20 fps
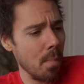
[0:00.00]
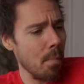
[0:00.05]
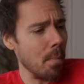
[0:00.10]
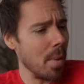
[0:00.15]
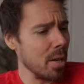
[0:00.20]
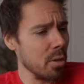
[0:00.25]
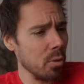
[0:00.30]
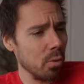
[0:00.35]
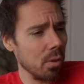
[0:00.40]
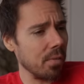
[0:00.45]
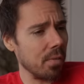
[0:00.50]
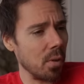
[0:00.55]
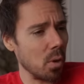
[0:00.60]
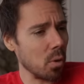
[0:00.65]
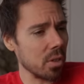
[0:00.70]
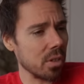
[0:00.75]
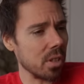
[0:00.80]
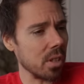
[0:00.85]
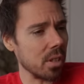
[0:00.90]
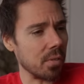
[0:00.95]
manual
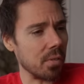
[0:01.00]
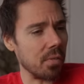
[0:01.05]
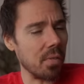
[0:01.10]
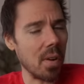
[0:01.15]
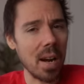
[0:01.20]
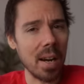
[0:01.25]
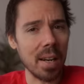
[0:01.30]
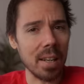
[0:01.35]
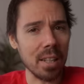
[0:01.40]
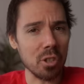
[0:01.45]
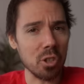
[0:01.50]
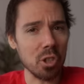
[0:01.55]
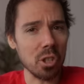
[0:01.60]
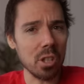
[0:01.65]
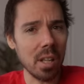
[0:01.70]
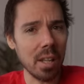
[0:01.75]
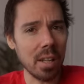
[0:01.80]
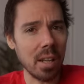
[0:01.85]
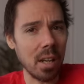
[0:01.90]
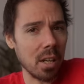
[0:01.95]
focus is fine. It's
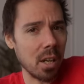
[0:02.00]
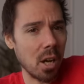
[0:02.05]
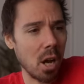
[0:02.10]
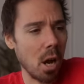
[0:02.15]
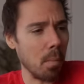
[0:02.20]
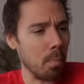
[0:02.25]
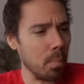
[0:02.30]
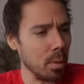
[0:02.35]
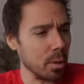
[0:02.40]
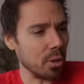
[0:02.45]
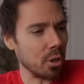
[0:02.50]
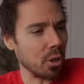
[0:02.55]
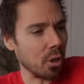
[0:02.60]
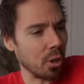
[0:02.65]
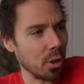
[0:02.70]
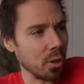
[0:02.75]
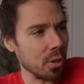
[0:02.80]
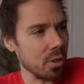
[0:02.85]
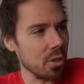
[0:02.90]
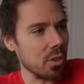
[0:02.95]
just like a couple
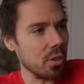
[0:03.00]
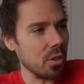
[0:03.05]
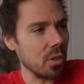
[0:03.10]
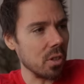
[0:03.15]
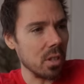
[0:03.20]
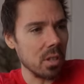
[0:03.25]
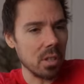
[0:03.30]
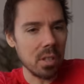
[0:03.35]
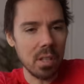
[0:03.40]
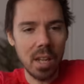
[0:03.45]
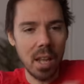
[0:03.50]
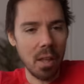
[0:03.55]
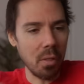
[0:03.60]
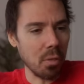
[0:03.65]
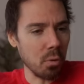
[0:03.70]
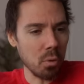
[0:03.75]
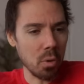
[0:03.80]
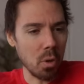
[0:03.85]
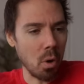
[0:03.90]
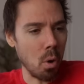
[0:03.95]
turns to get
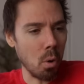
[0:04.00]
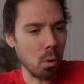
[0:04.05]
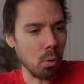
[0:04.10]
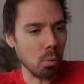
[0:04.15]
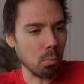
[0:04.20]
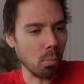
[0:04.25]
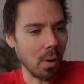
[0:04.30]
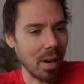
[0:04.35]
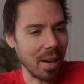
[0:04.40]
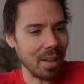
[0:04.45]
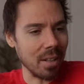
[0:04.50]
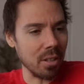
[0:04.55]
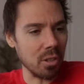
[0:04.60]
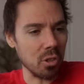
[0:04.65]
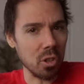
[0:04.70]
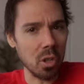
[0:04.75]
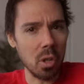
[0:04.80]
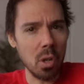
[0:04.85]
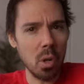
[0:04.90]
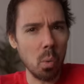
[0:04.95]
through the whole
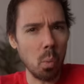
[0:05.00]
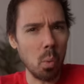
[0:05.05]
range.